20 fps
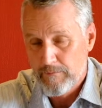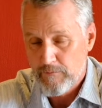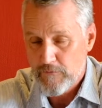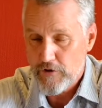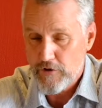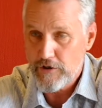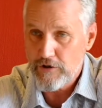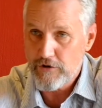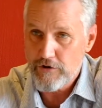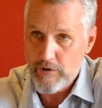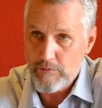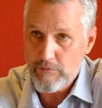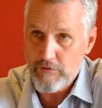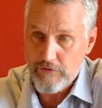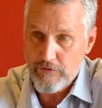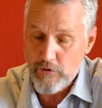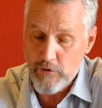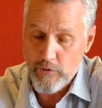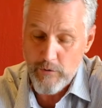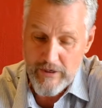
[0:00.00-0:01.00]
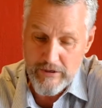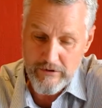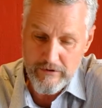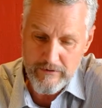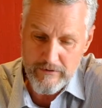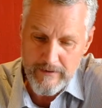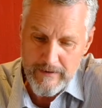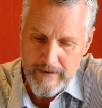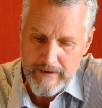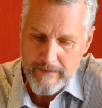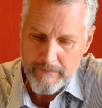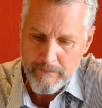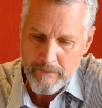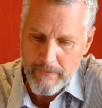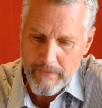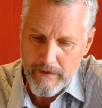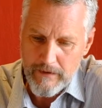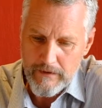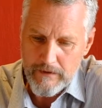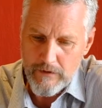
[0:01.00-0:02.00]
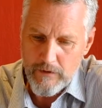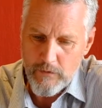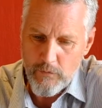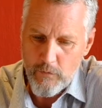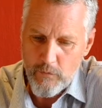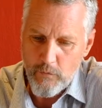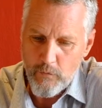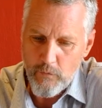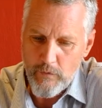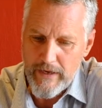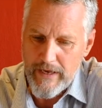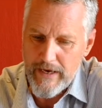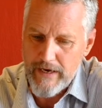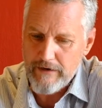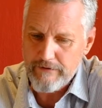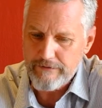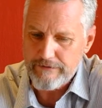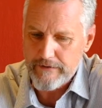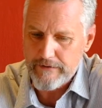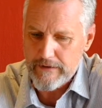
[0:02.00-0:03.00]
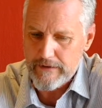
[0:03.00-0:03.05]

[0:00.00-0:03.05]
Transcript: So in terms of your question, we have